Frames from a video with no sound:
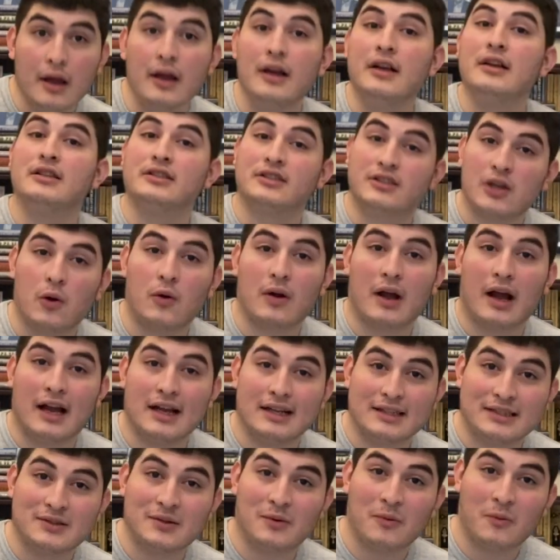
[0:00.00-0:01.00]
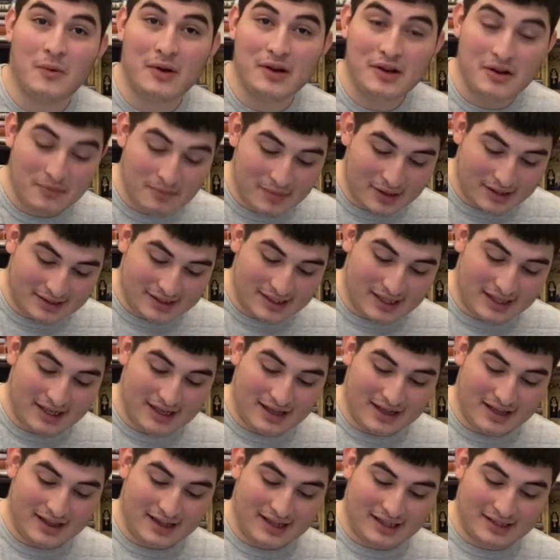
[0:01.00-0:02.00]
So guys, when you're
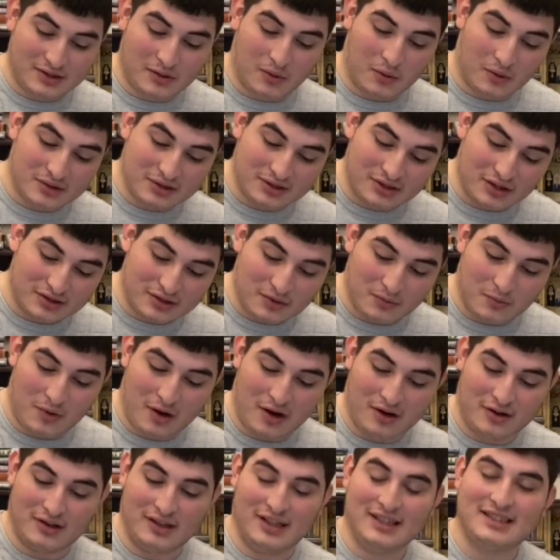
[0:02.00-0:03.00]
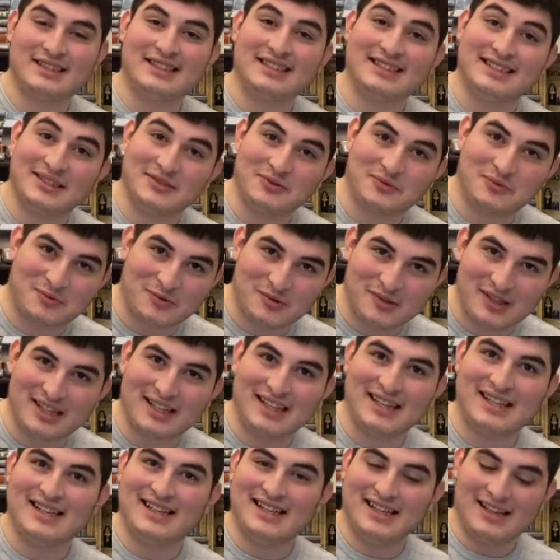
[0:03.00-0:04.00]
mixing this cornstarch and water, it's gonna get
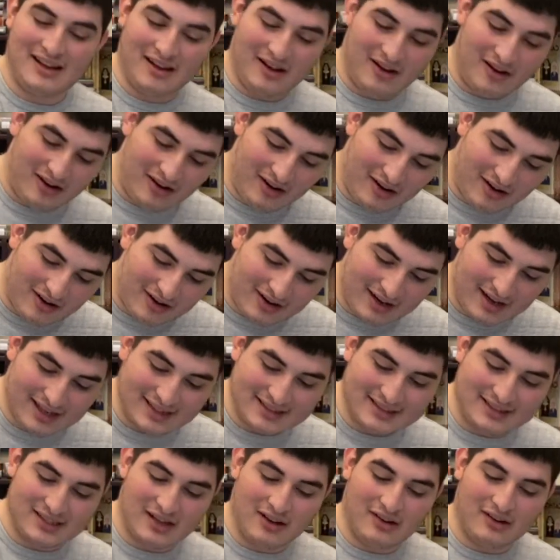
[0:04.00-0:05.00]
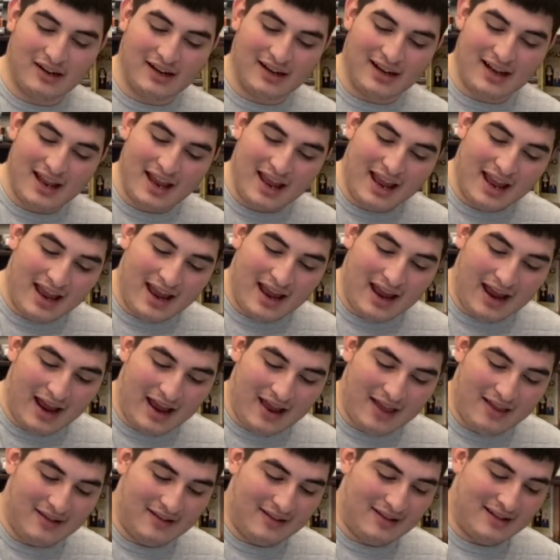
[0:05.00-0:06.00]
really hard and solid,
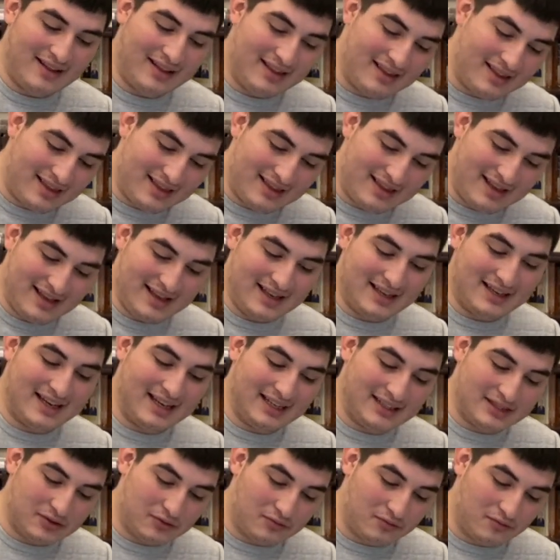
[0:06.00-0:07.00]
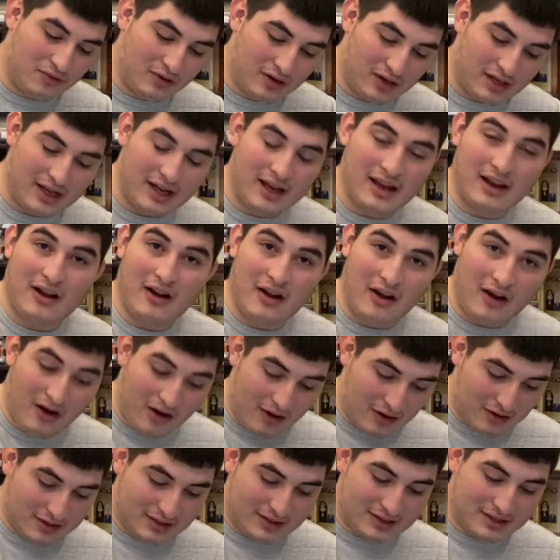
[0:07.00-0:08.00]
and it gets really
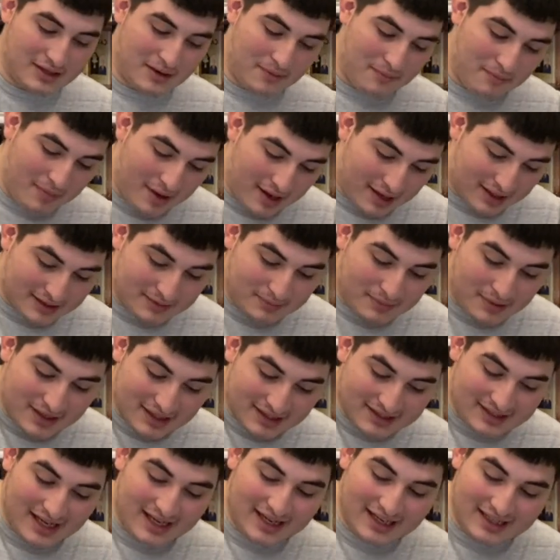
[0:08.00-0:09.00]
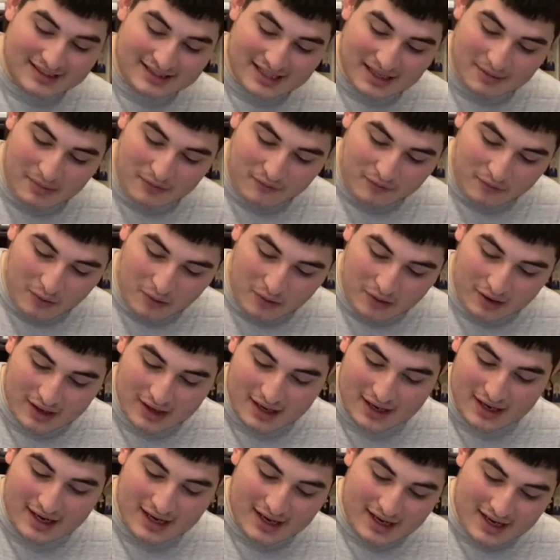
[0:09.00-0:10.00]
hard to mix because like I said before,
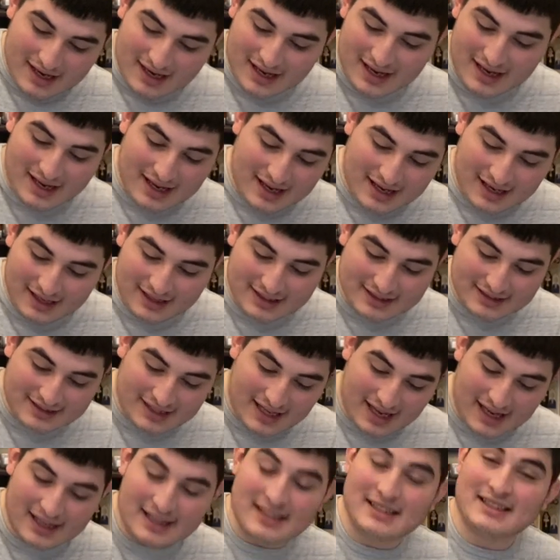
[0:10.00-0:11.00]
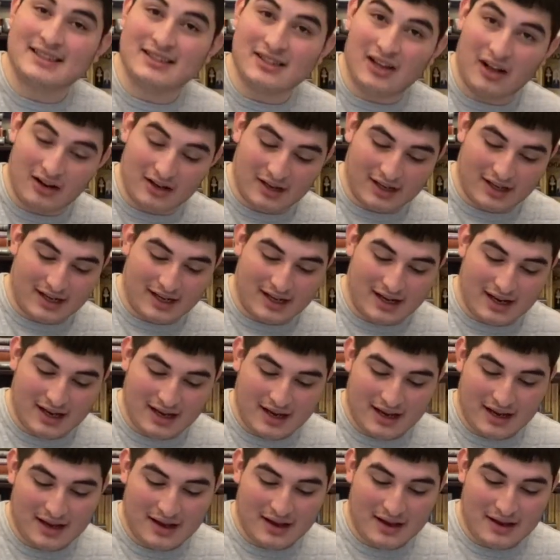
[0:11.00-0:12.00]
it is a solid,
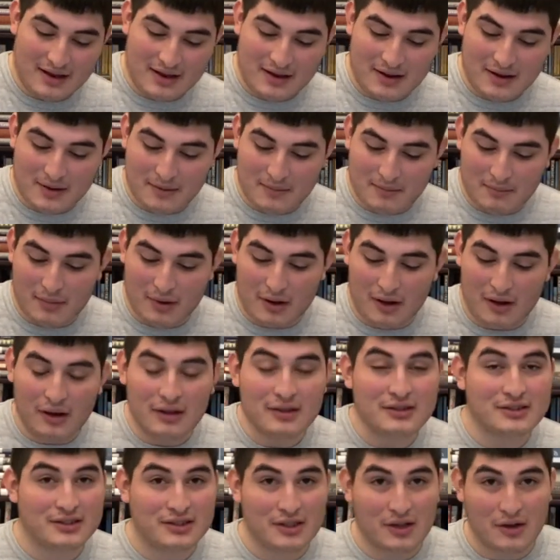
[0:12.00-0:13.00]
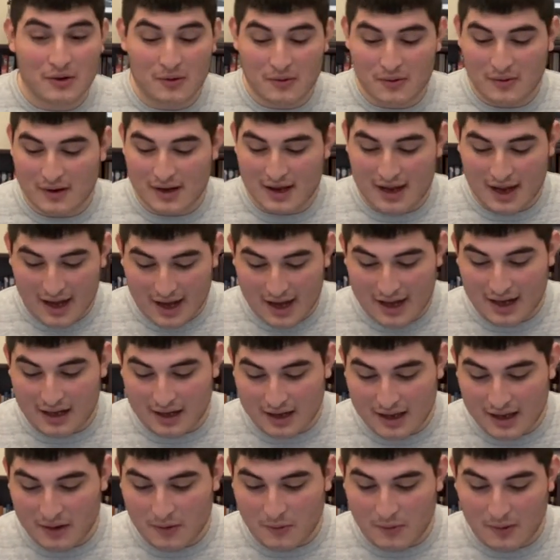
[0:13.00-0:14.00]
but also a
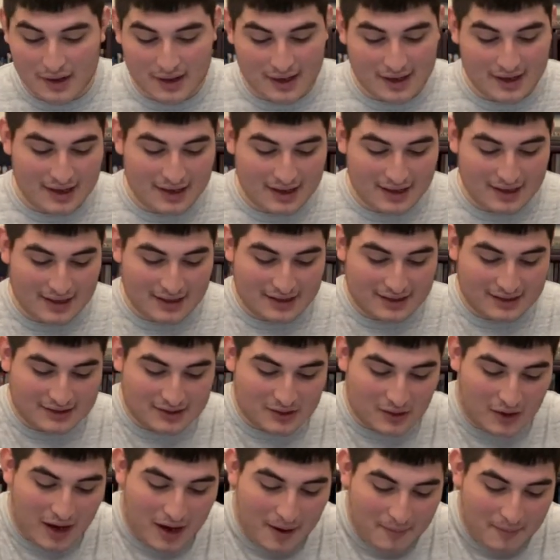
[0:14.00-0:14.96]
liquid. So I'm